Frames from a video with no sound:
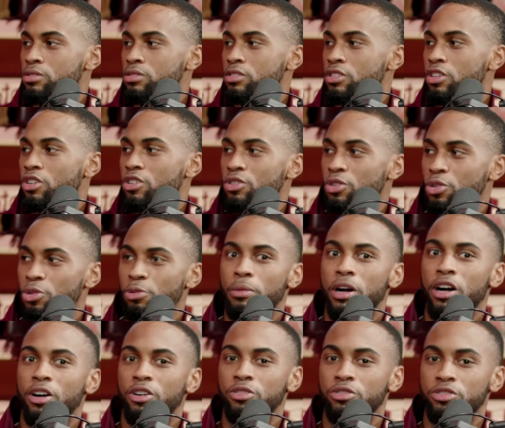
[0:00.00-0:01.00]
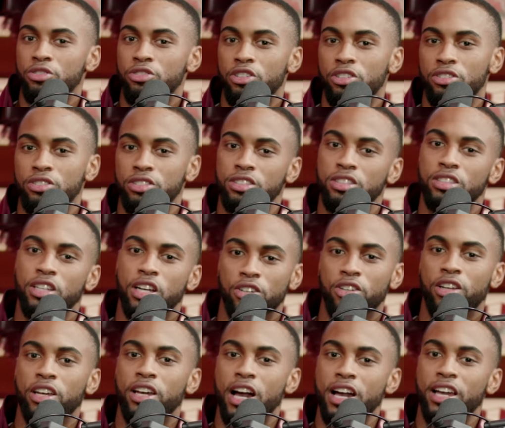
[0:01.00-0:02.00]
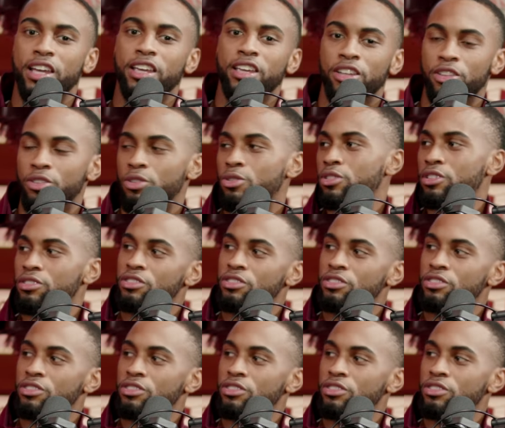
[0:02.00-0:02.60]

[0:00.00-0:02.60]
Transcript: going through my own struggles, is like, okay, I can get through it.